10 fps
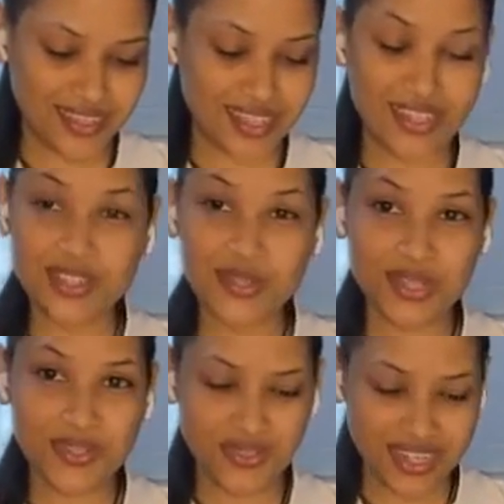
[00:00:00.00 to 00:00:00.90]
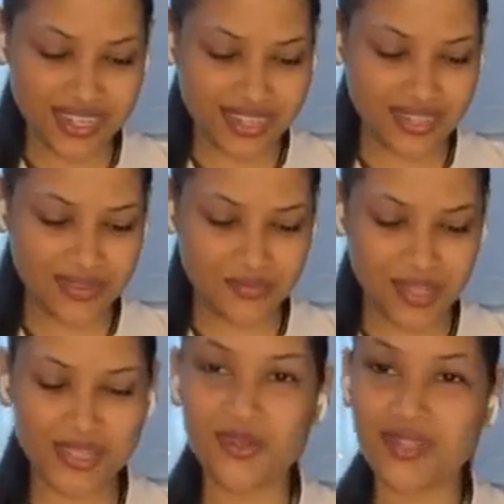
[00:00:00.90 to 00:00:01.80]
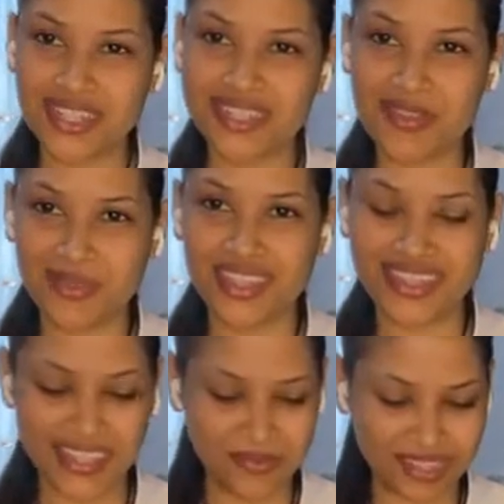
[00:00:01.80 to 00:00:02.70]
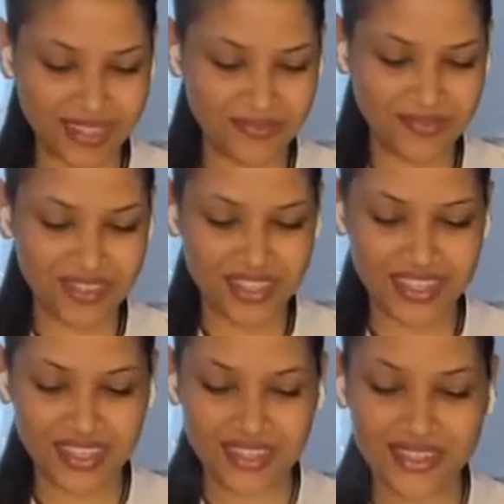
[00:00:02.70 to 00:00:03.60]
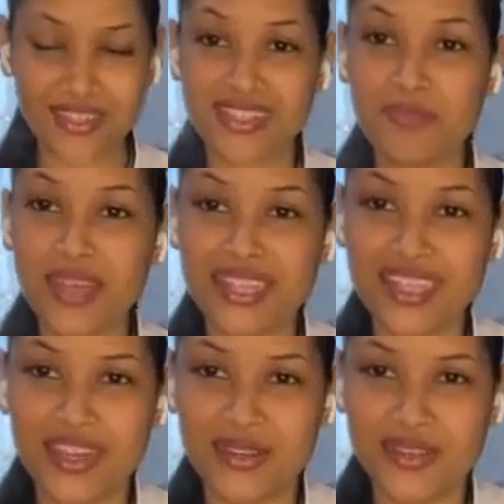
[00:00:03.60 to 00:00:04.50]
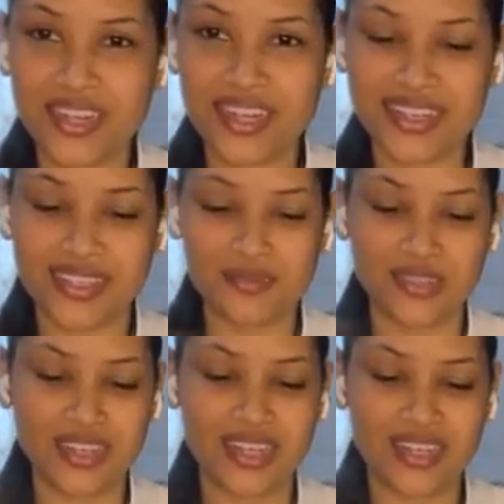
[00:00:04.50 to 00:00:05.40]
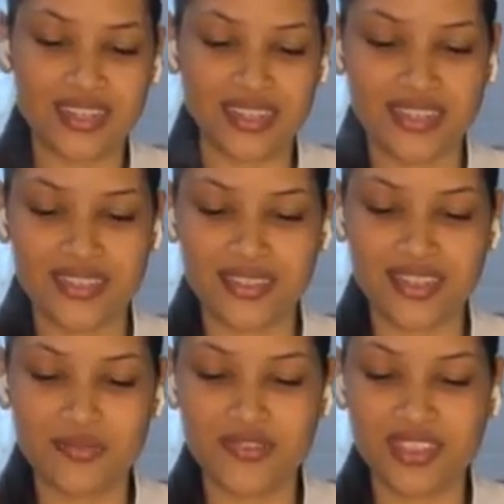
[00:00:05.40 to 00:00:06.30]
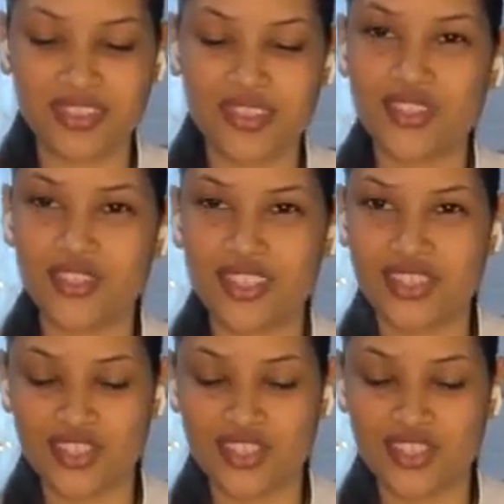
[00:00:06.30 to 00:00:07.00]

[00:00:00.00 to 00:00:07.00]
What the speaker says: that is so different, but it's all the same at the same time. So onto my taco, guys, I'm gonna add in some of this delicious